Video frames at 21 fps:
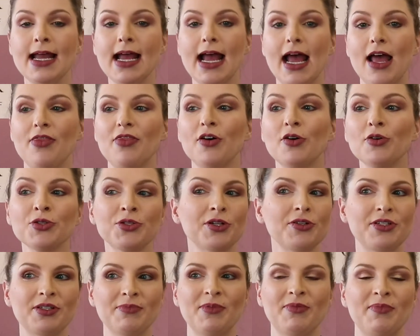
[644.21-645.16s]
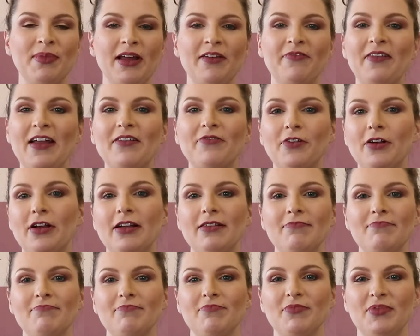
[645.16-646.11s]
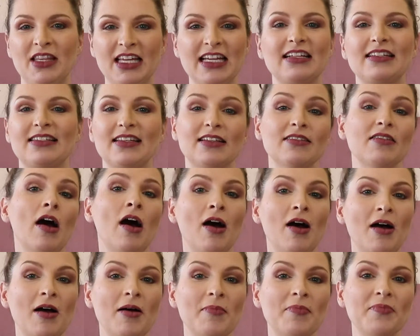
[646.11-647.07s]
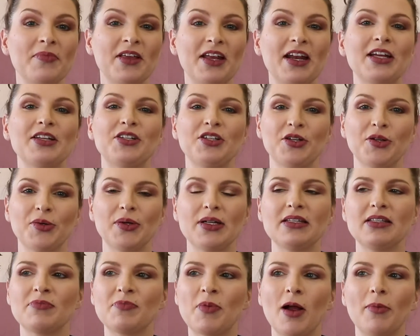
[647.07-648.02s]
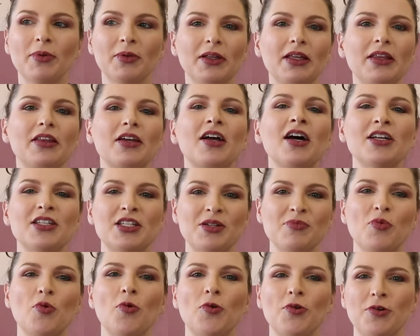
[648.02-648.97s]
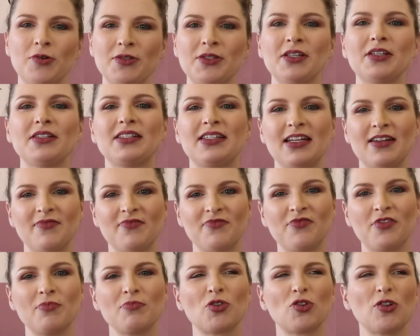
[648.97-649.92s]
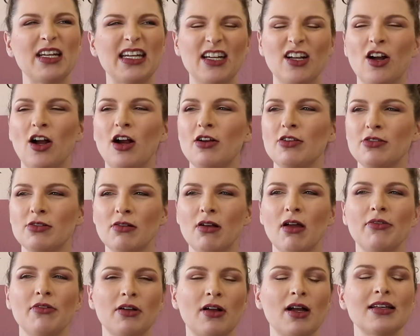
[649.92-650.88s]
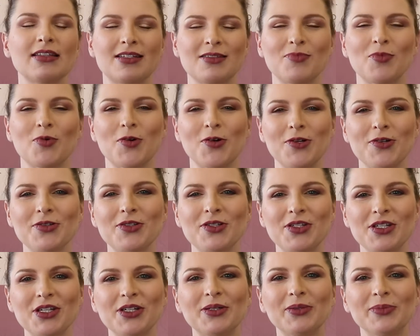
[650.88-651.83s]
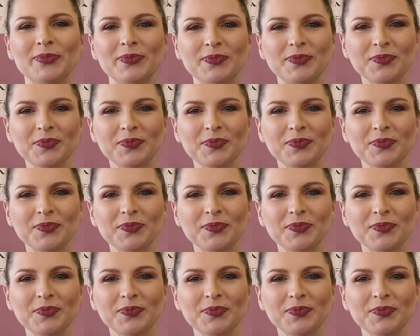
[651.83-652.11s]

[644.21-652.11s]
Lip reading: And those are some of my favorite things that I do, is probably the custom orders that stem from greeting cards or other custom orders too.